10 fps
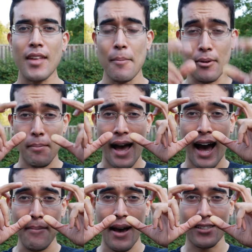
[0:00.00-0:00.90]
Put on my
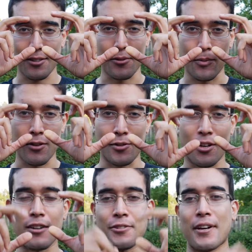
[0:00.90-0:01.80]
eye mask, you know, one of those
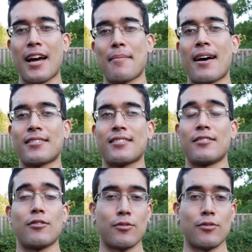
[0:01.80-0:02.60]
contoured eye masks.